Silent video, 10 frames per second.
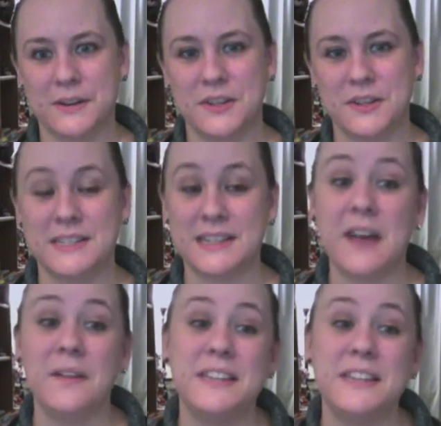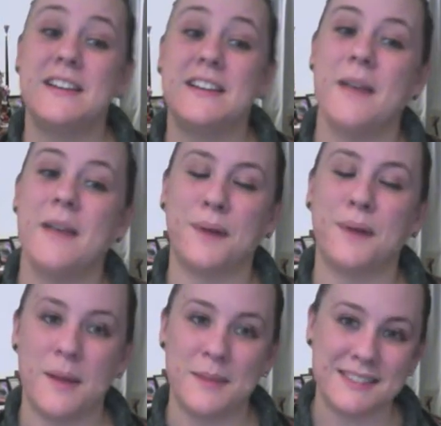too, is not only did God
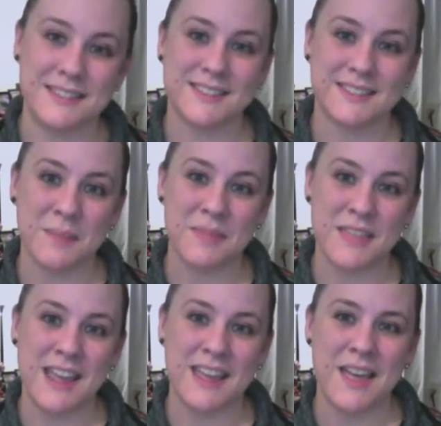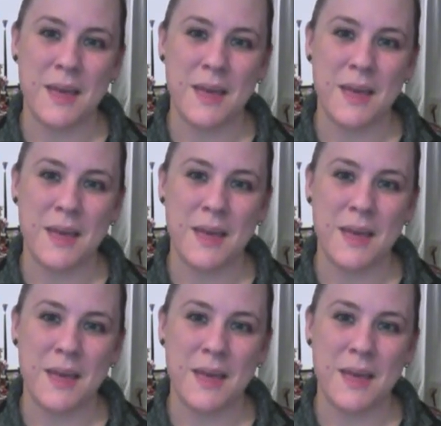promise something,